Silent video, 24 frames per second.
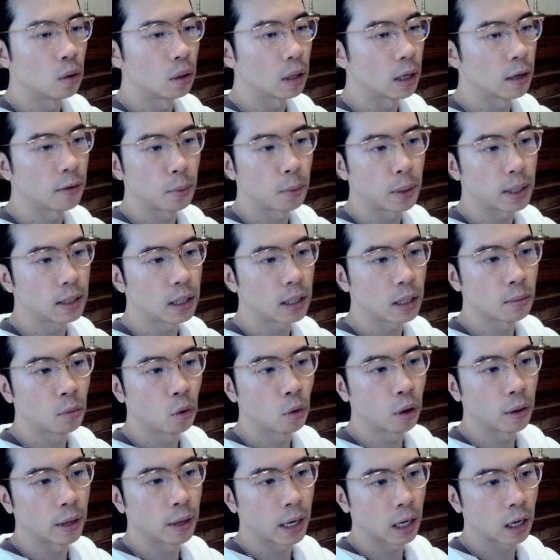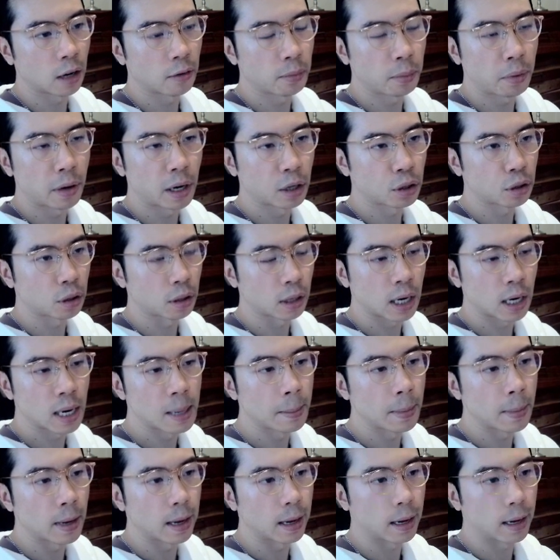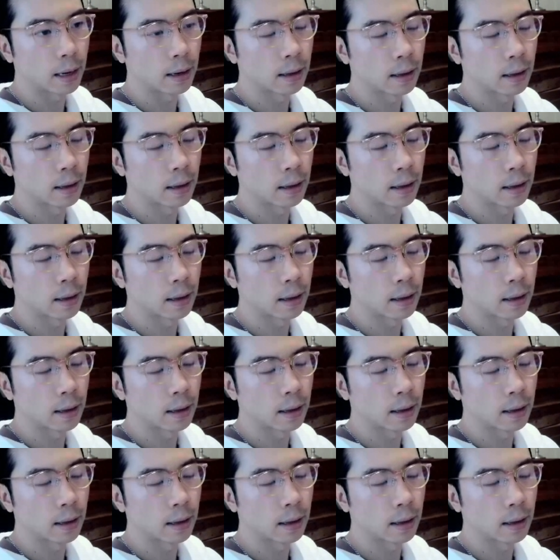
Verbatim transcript: if we see more negative pressure coming,